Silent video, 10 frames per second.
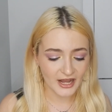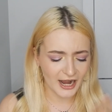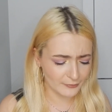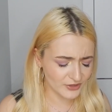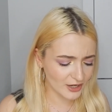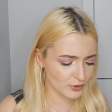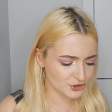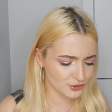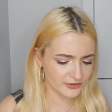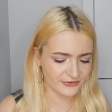I'm not quite
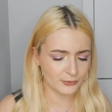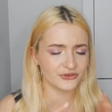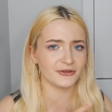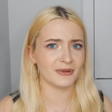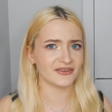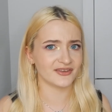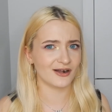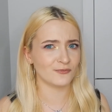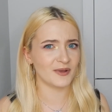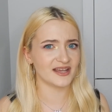sure if I would see
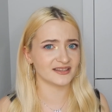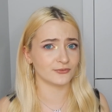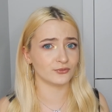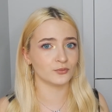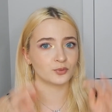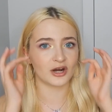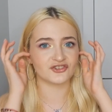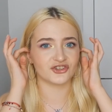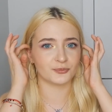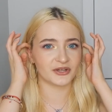myself paying the full
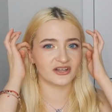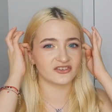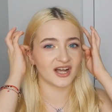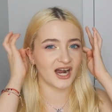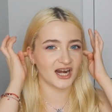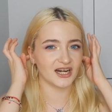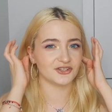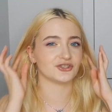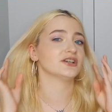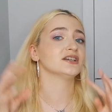price just because the
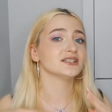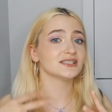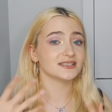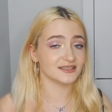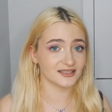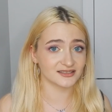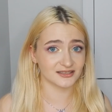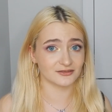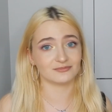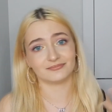highlighter
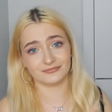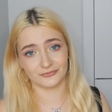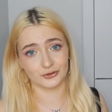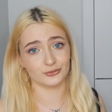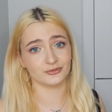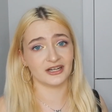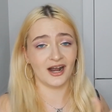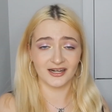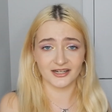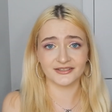doesn't do the
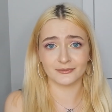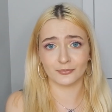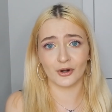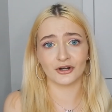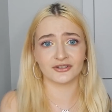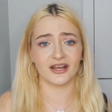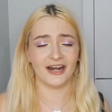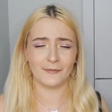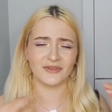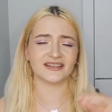highlighting part
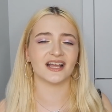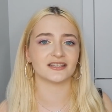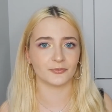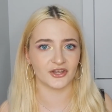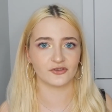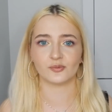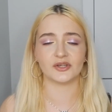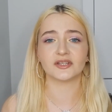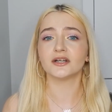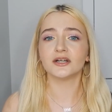and I'm not that obsessed
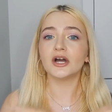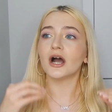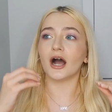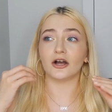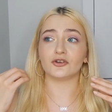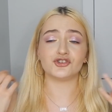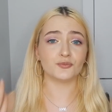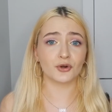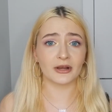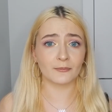with uh,
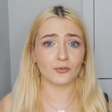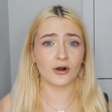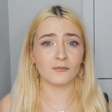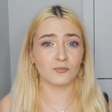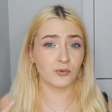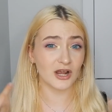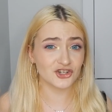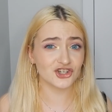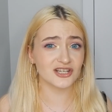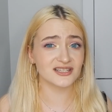shimmering
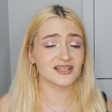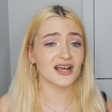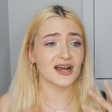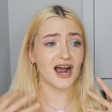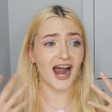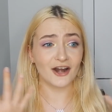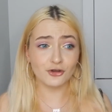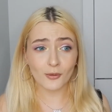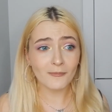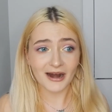blushes I
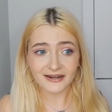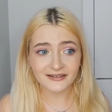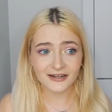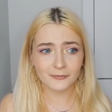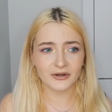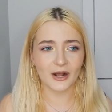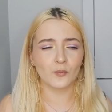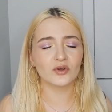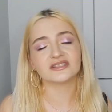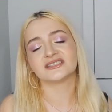don't mind them, but I
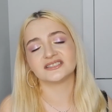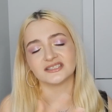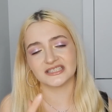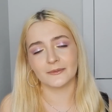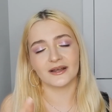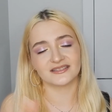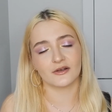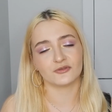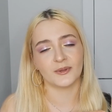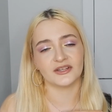wouldn't see
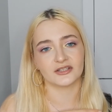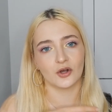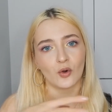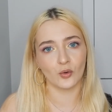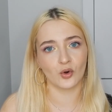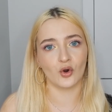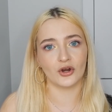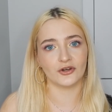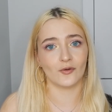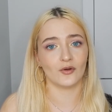myself spending the whole
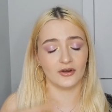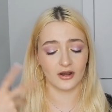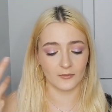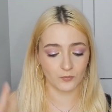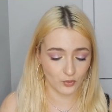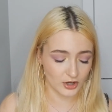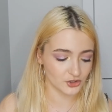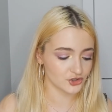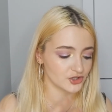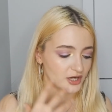coin on a
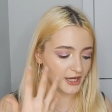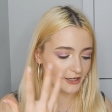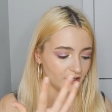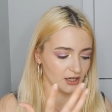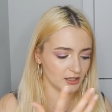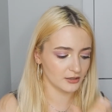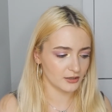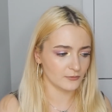brush and a